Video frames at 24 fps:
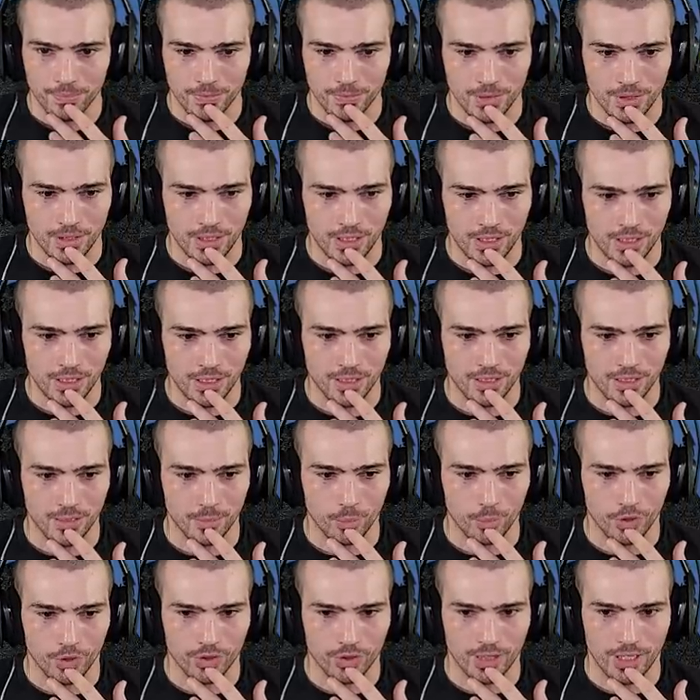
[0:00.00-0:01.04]
I think it ended up
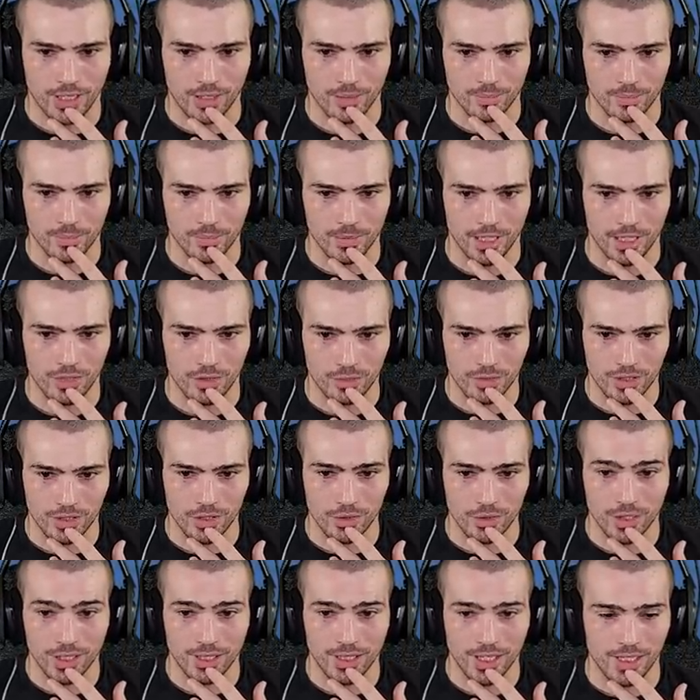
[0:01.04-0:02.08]
worked out. Yeah, you did. You
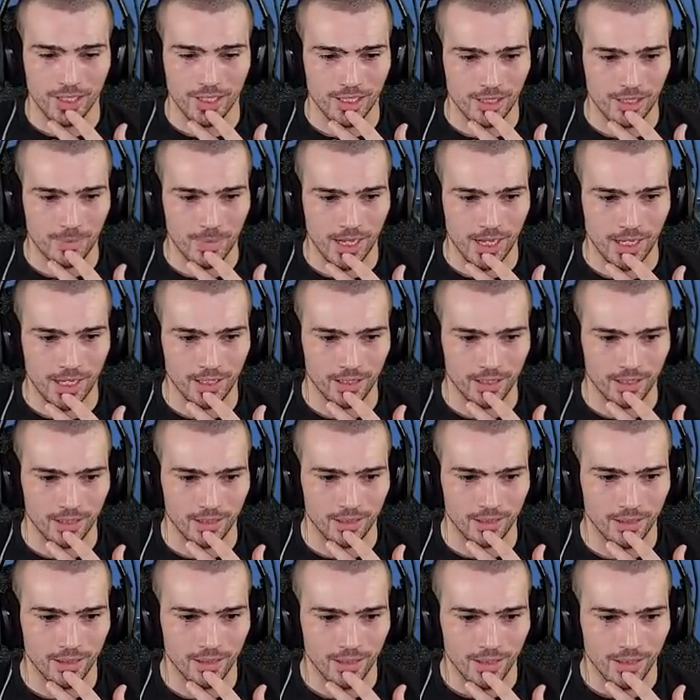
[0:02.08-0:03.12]
got that knee back
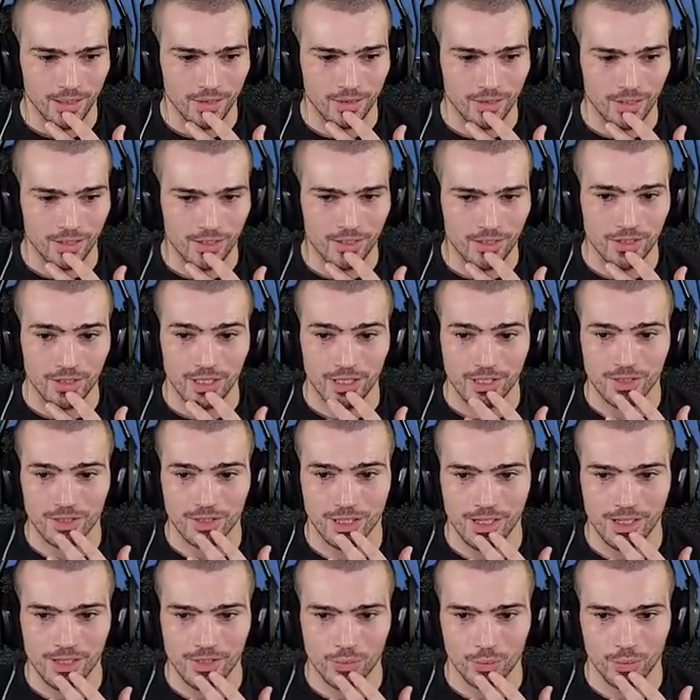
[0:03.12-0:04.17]
in. This knee
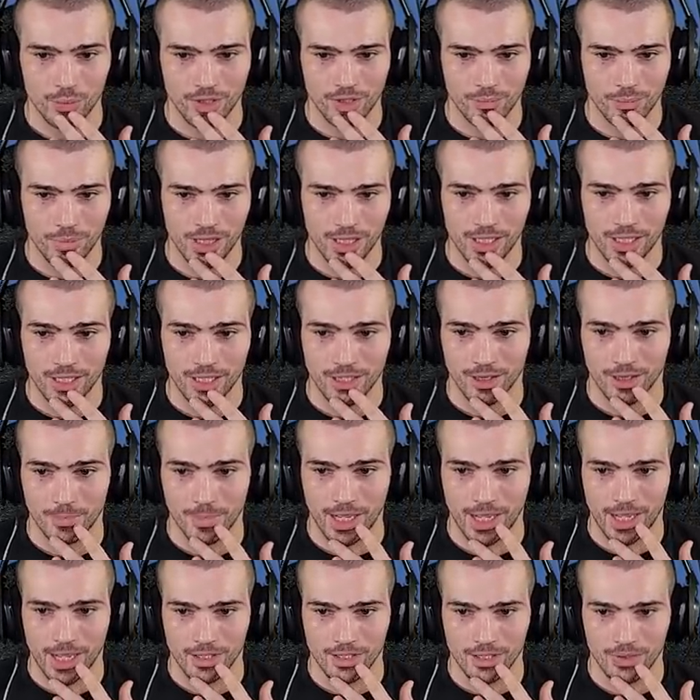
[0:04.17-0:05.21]
slice would have been the end of the
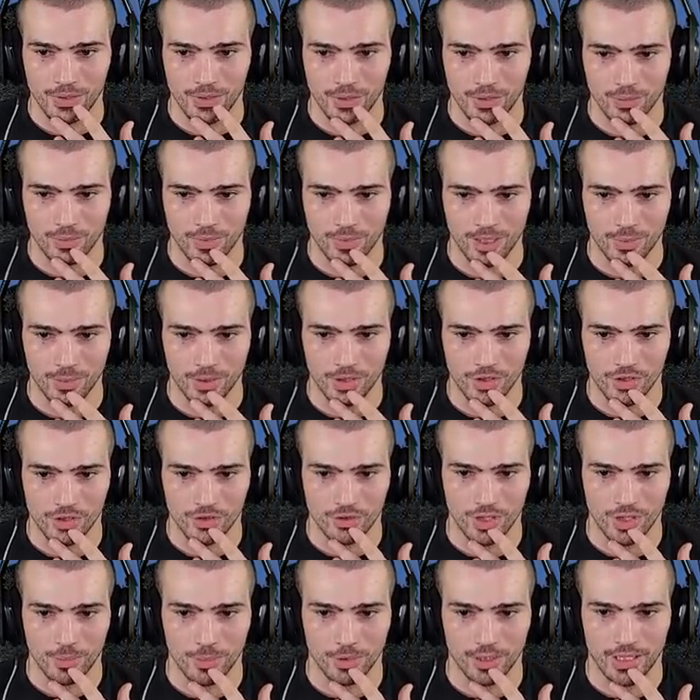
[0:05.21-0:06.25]
match if you'd have been able to just
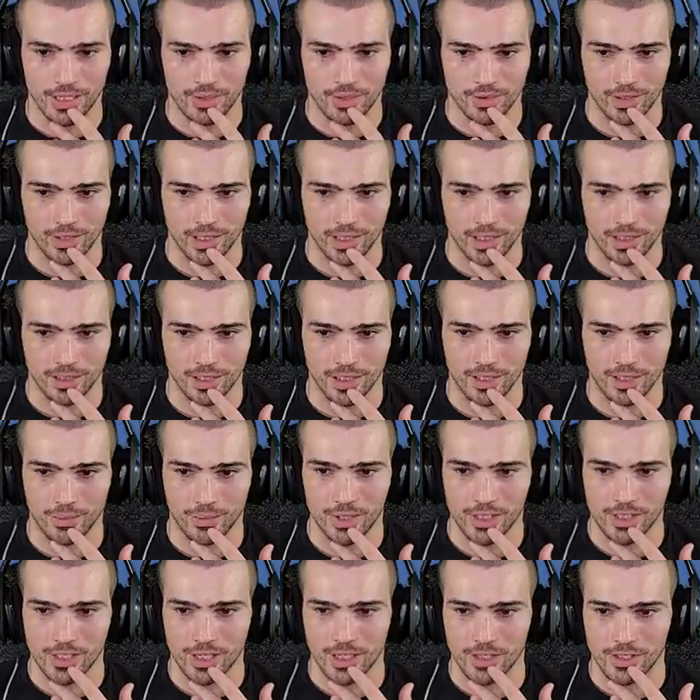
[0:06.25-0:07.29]
double down on it. I know
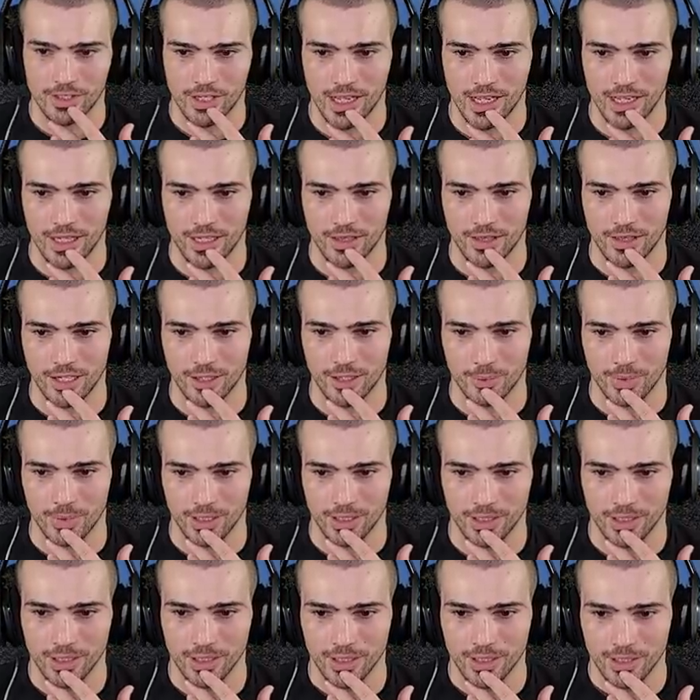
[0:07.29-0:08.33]
he's got his hand in there,
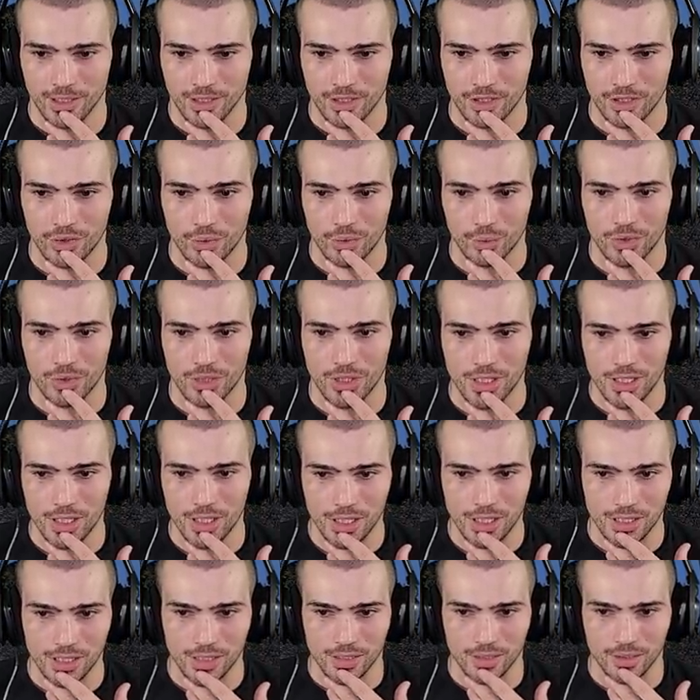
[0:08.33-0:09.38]
but you don't
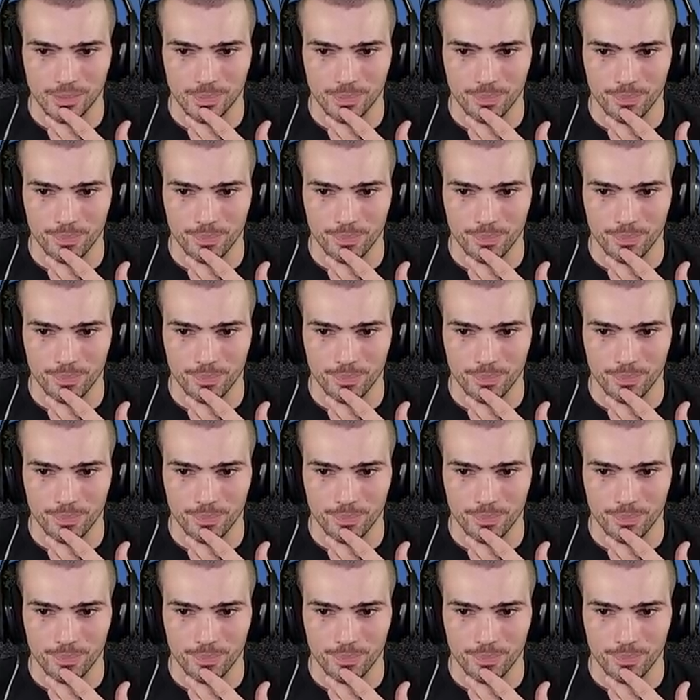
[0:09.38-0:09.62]
need